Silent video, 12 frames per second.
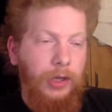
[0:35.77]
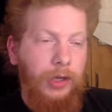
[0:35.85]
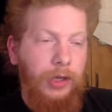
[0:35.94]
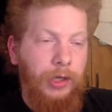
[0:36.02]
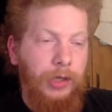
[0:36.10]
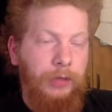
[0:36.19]

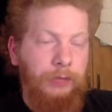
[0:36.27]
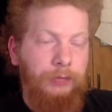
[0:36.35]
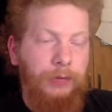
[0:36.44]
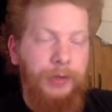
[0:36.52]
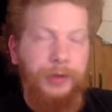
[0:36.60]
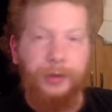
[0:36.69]

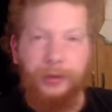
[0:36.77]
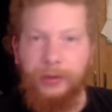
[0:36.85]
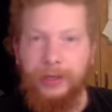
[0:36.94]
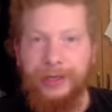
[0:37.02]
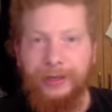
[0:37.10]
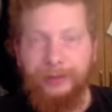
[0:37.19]
With
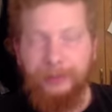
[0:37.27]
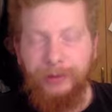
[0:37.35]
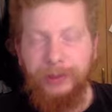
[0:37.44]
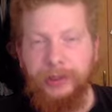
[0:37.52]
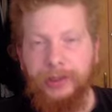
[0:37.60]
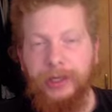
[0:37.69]

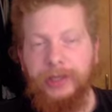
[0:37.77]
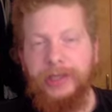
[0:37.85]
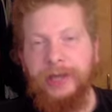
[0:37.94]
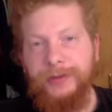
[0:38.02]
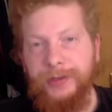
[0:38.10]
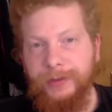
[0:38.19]
the
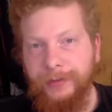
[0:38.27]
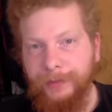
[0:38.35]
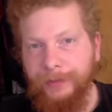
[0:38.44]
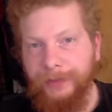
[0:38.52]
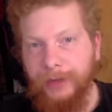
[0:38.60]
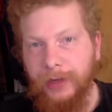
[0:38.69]
exception
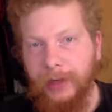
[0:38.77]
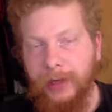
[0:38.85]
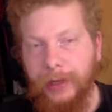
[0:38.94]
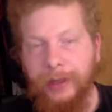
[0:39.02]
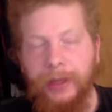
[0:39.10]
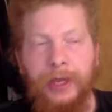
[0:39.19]

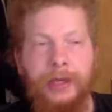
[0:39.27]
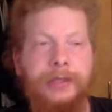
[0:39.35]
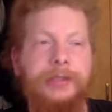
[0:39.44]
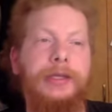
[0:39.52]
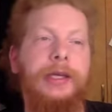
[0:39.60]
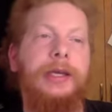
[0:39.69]

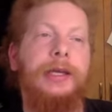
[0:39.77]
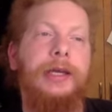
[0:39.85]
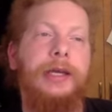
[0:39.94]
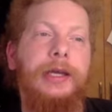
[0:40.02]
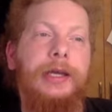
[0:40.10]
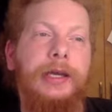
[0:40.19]
that,
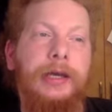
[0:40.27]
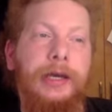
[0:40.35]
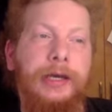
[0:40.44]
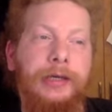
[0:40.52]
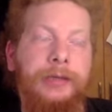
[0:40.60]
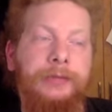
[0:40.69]

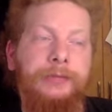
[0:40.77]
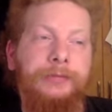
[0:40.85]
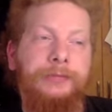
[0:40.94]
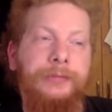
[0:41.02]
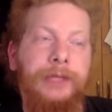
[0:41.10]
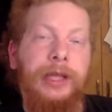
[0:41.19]

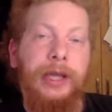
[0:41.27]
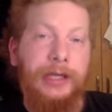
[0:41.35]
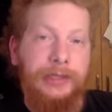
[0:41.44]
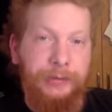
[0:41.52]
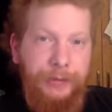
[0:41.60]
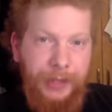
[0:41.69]
like
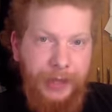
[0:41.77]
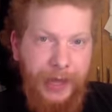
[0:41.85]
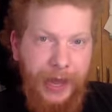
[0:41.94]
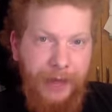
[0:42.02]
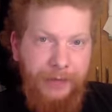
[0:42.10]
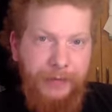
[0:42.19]
I said, was going
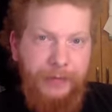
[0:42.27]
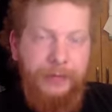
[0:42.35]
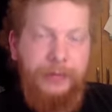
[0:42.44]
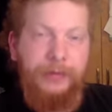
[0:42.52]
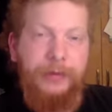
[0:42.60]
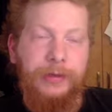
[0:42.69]
to happen
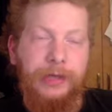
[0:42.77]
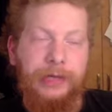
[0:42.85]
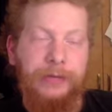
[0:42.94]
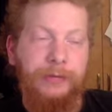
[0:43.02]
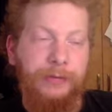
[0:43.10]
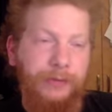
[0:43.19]

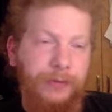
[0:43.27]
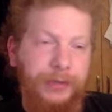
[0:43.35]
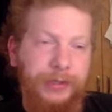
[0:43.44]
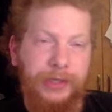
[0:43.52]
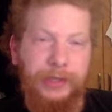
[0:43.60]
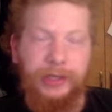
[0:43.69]
even before
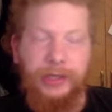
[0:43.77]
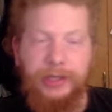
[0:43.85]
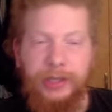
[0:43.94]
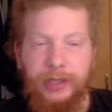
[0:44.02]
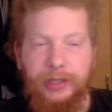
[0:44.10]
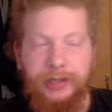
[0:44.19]
the second
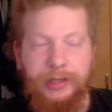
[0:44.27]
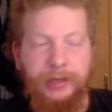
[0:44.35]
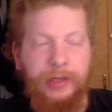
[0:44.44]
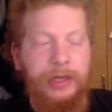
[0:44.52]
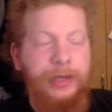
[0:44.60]
election. I said